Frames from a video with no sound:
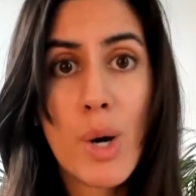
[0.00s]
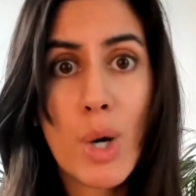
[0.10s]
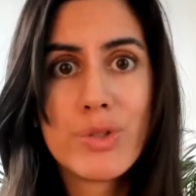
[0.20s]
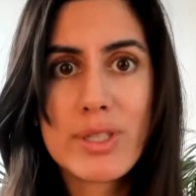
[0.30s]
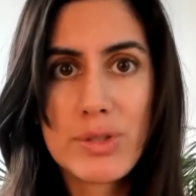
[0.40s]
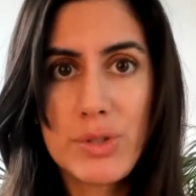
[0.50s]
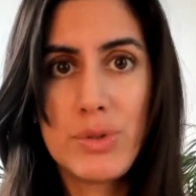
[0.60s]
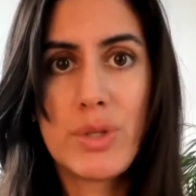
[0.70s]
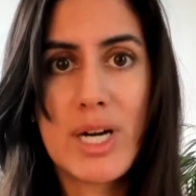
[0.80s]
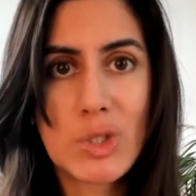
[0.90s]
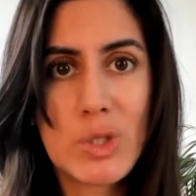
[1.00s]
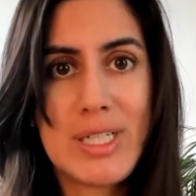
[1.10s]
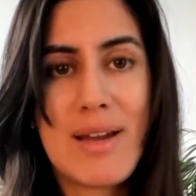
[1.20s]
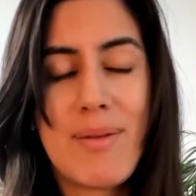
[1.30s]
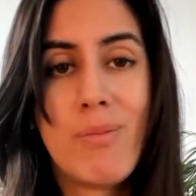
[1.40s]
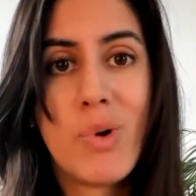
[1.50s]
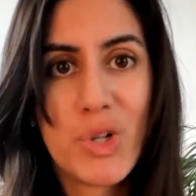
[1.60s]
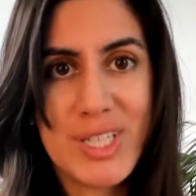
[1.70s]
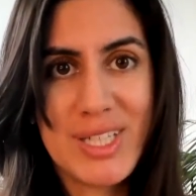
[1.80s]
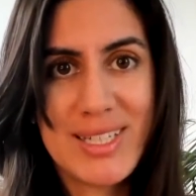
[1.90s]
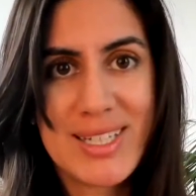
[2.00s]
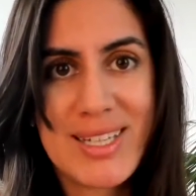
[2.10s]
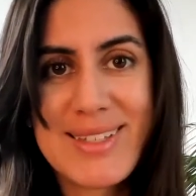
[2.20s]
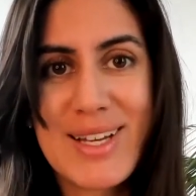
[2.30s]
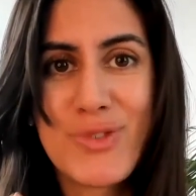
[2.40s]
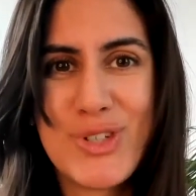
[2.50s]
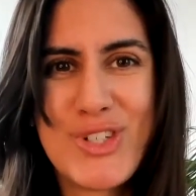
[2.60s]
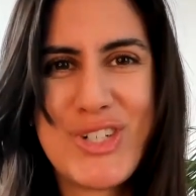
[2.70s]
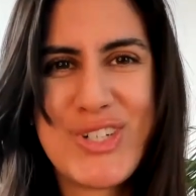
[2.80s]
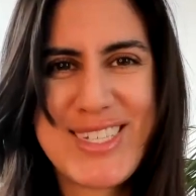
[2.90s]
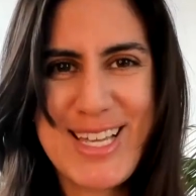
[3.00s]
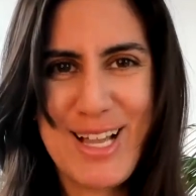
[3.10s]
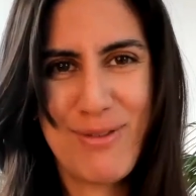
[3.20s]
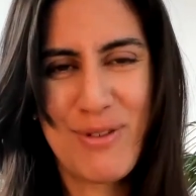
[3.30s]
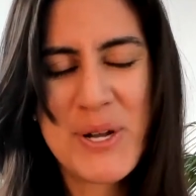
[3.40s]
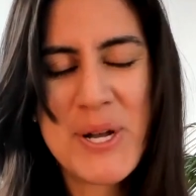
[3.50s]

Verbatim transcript: until you actually embody that future self.